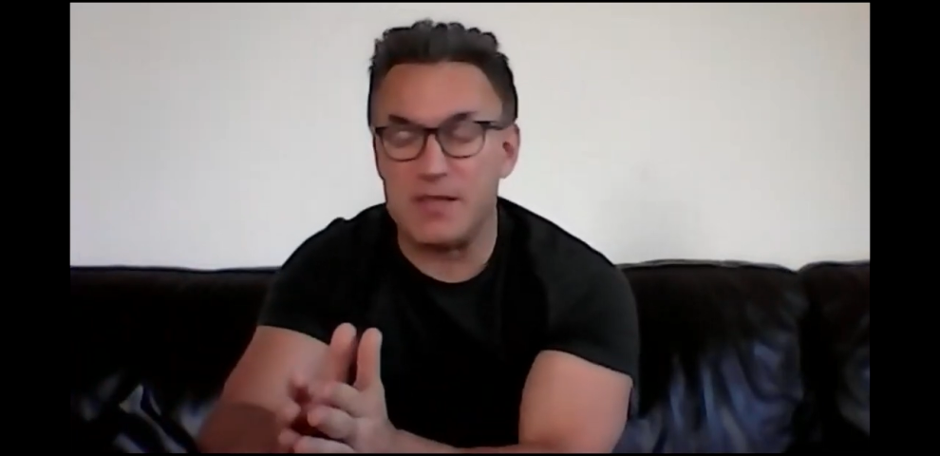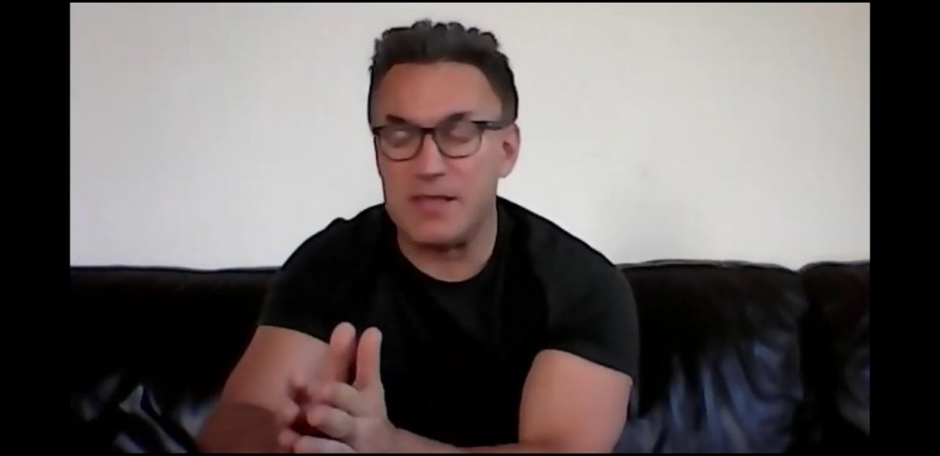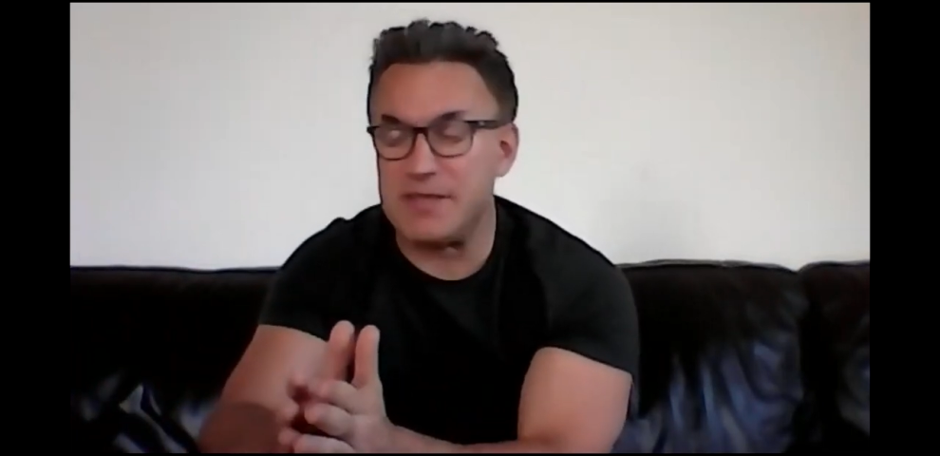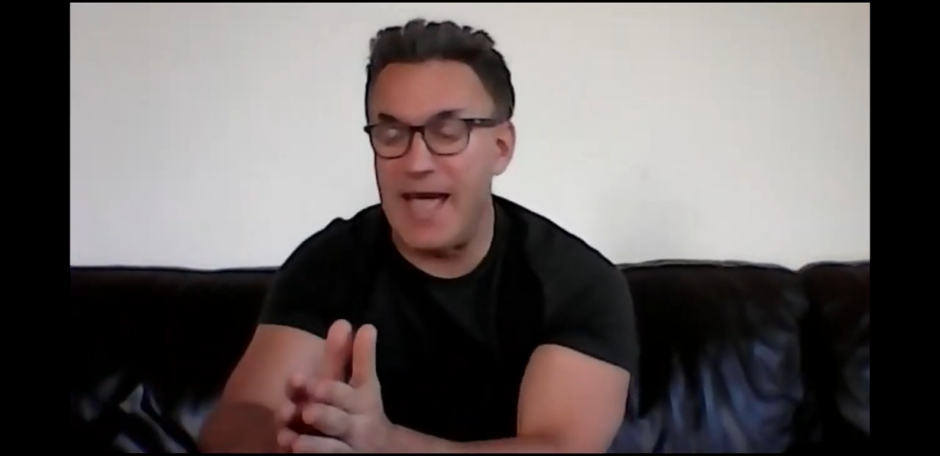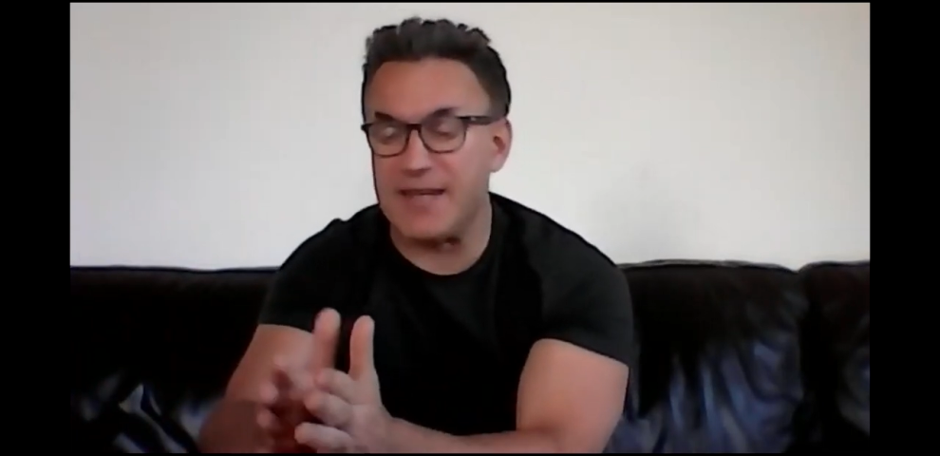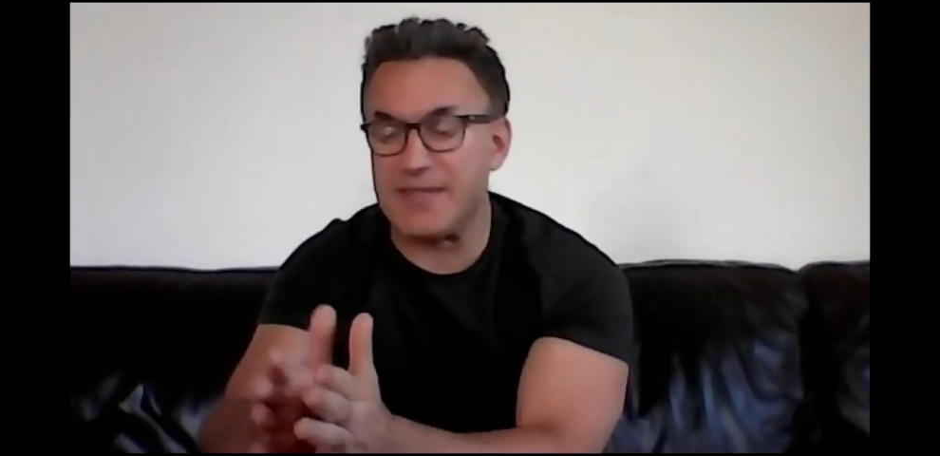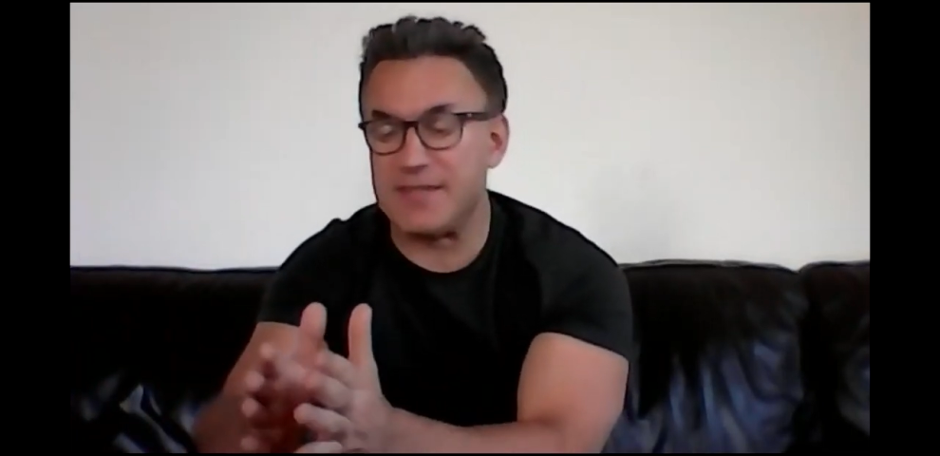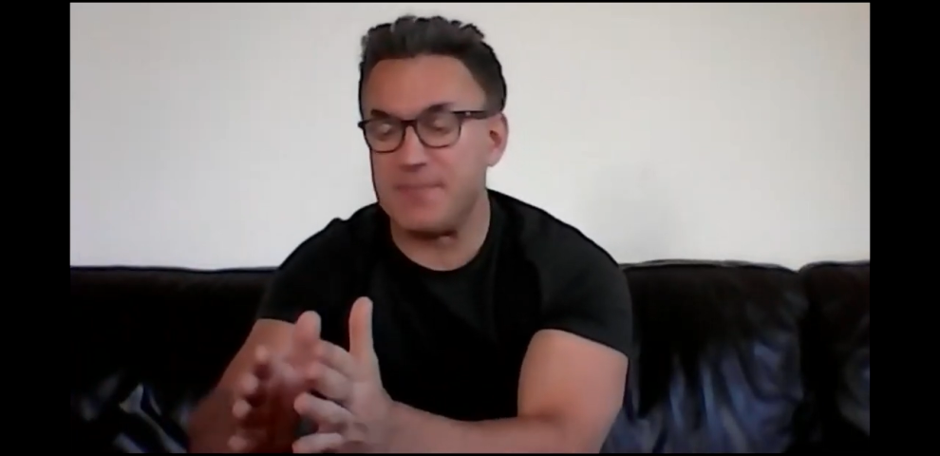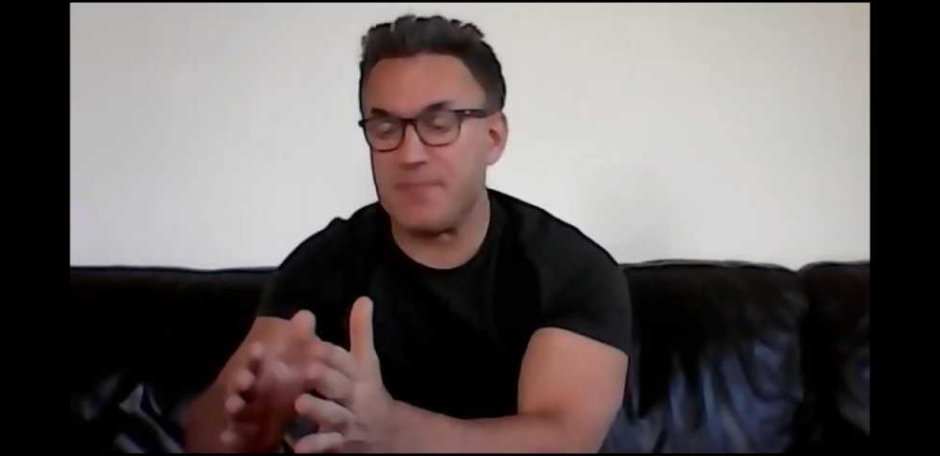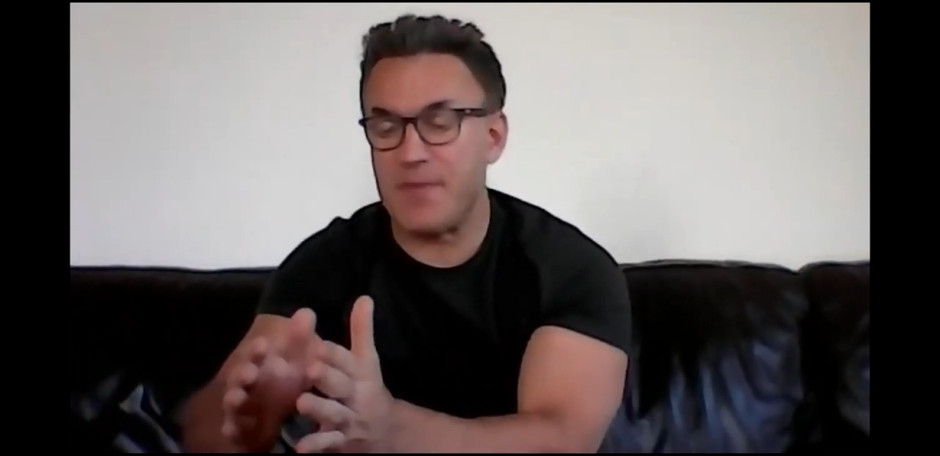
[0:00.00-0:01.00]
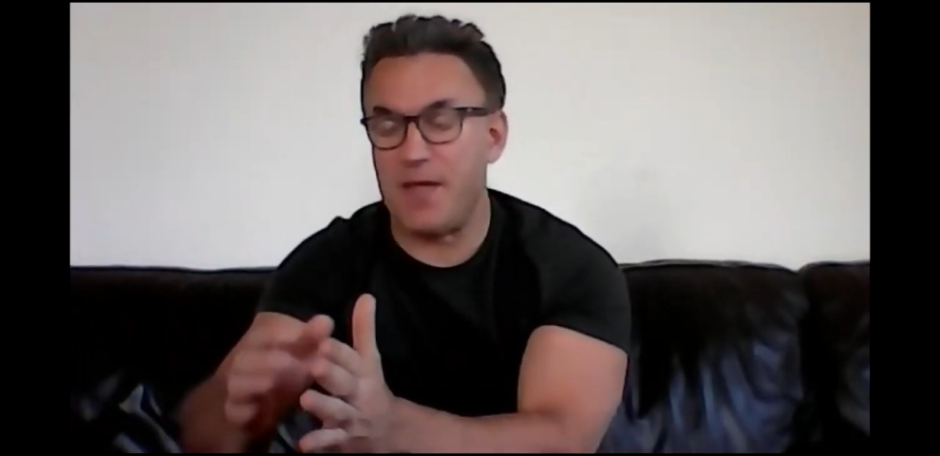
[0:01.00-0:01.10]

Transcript: the text,